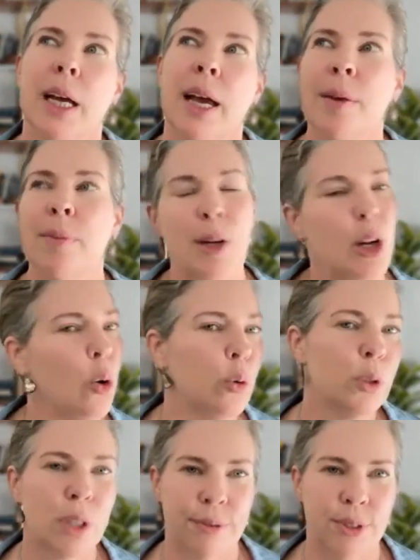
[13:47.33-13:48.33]

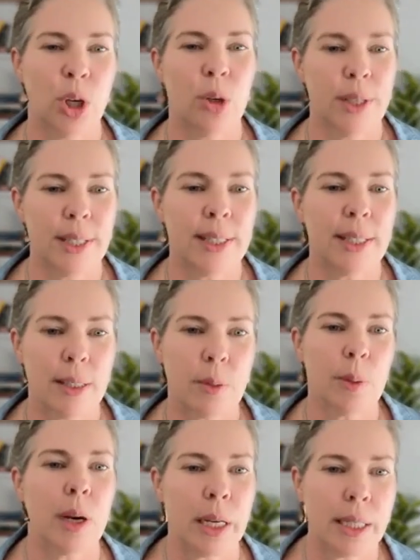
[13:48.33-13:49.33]
loads of choices
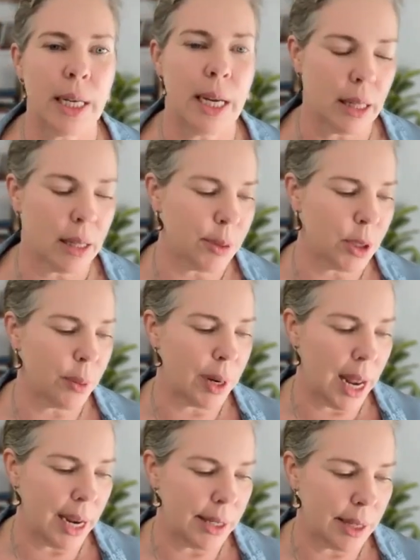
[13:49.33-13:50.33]
when I take them to a
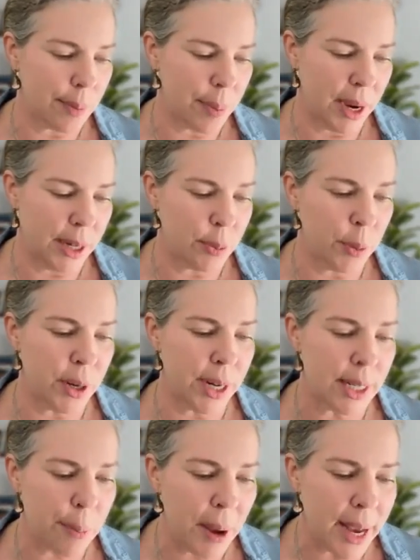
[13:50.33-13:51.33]
landing page, but it
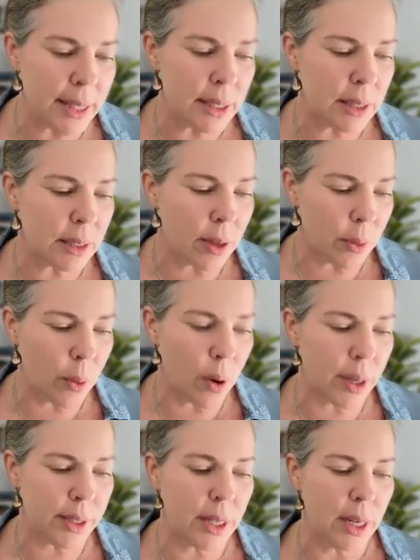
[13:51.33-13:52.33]
depends on
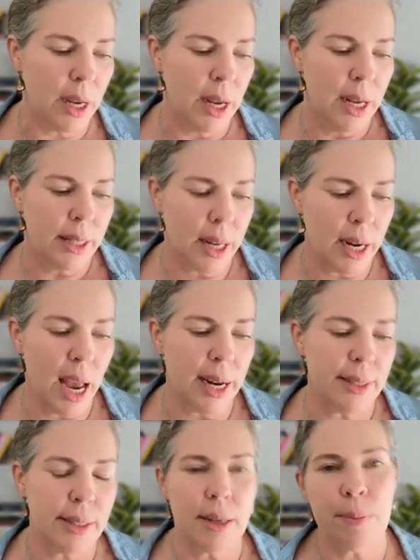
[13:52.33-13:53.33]
what the
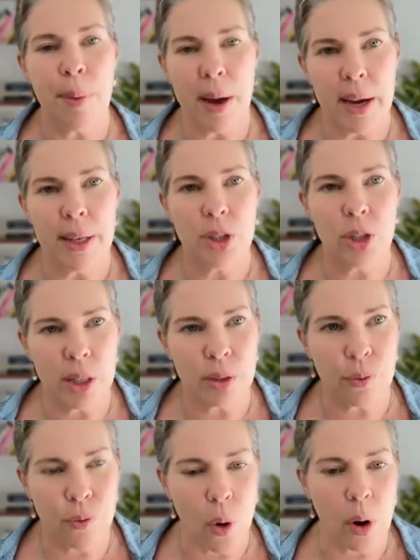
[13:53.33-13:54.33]
landing page is
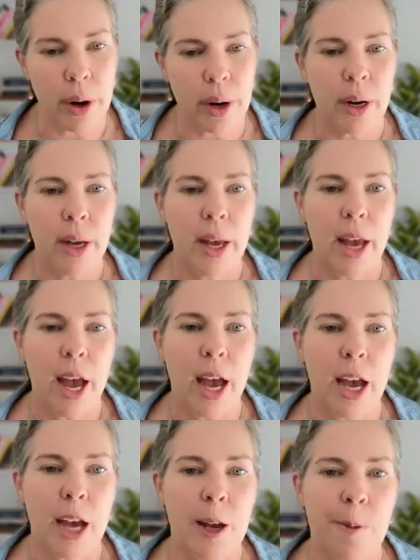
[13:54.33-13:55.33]
for.
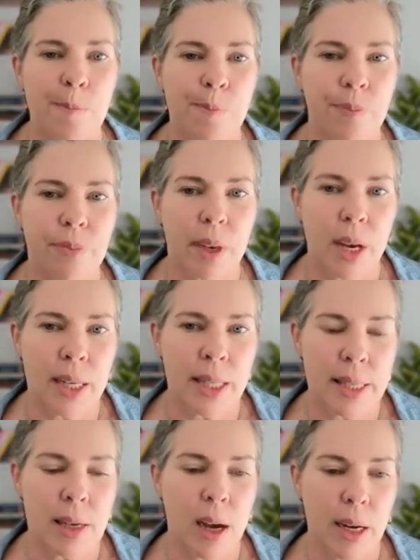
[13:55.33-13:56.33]

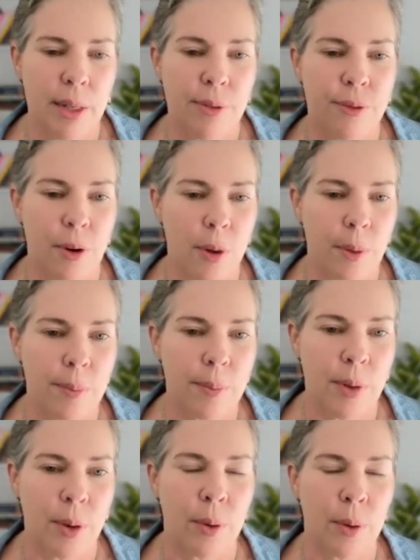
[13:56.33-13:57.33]
Aside from
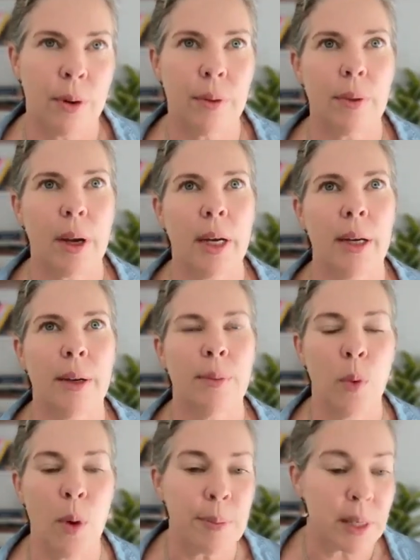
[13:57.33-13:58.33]
your
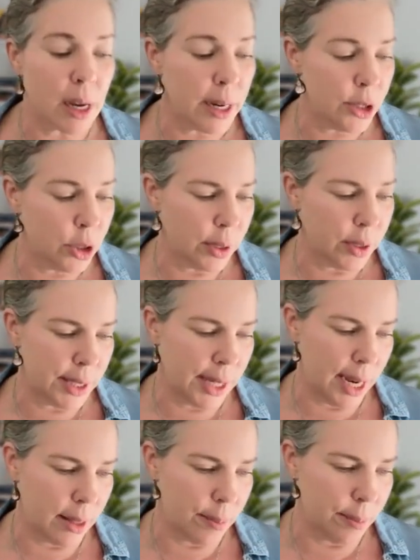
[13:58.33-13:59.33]
website, you can
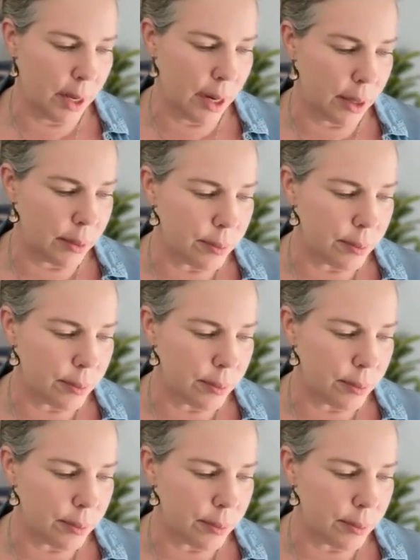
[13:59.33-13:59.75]
take them there.